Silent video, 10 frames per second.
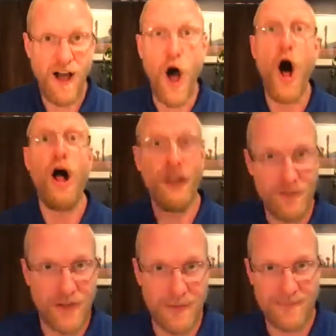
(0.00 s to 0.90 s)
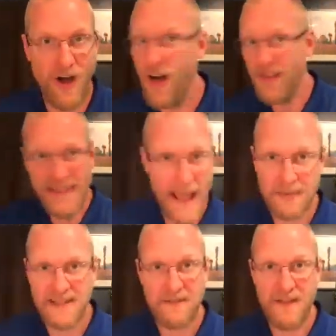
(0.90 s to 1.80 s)
All of them. All the
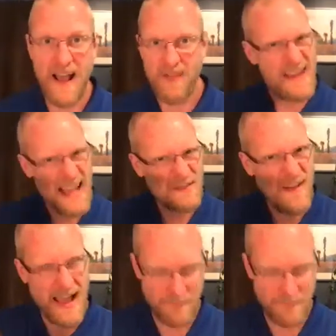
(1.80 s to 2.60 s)
tablets they found, the next 5